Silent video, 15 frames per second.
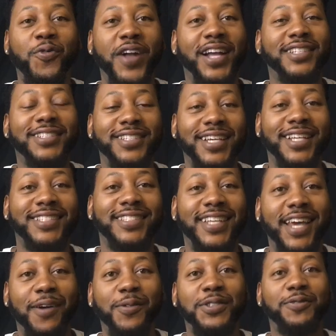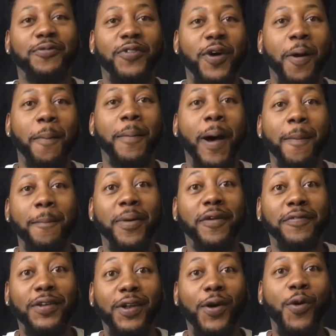Ranch Chicken Sandwich from
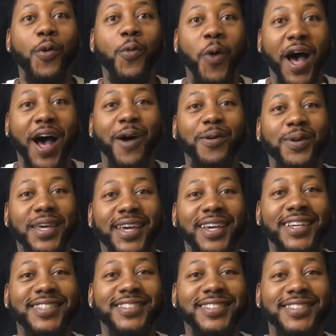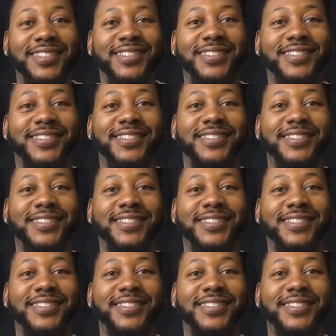Buffalo Wild Wings.